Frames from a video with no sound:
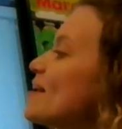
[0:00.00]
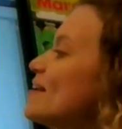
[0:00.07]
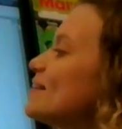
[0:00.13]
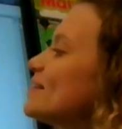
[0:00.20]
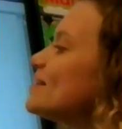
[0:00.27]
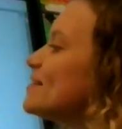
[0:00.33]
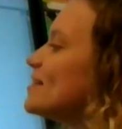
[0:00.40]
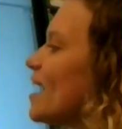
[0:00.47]

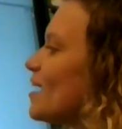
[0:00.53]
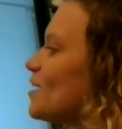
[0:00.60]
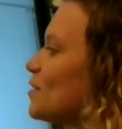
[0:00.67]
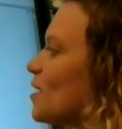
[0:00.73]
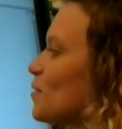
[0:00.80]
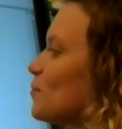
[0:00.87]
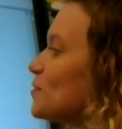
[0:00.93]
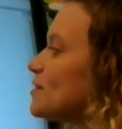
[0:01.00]

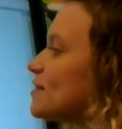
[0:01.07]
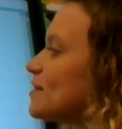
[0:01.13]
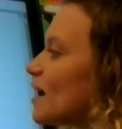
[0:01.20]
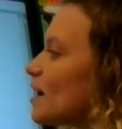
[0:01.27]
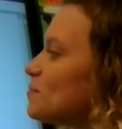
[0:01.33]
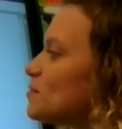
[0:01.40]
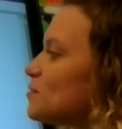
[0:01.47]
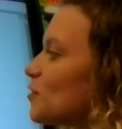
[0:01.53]
Saturday was
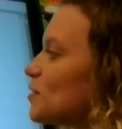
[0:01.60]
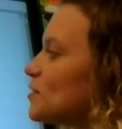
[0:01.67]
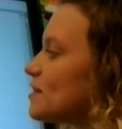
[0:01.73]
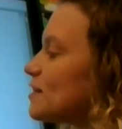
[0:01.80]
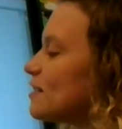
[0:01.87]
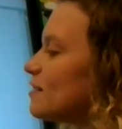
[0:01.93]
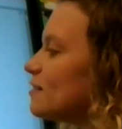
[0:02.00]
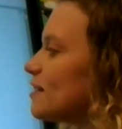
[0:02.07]
Sam's
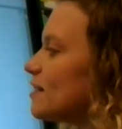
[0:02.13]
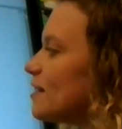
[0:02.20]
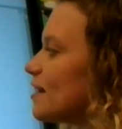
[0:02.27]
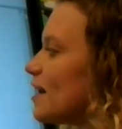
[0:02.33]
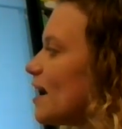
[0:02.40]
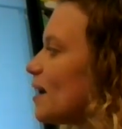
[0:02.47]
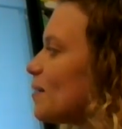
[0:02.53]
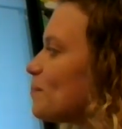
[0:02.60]
first Little League
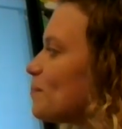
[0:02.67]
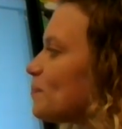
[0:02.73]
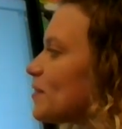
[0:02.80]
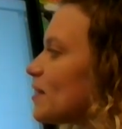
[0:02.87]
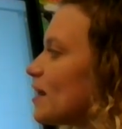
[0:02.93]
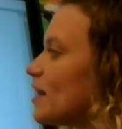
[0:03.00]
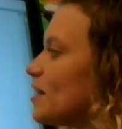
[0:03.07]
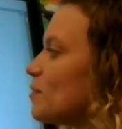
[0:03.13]
game.
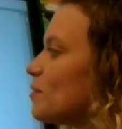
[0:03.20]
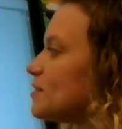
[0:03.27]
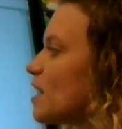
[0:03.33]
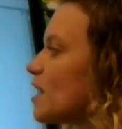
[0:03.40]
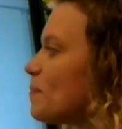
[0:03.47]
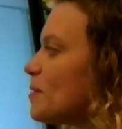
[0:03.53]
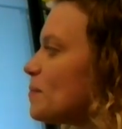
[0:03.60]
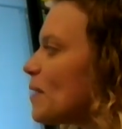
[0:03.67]
He was
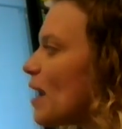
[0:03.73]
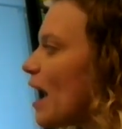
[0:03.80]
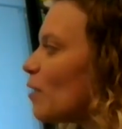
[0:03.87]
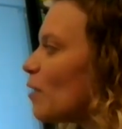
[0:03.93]
up at bat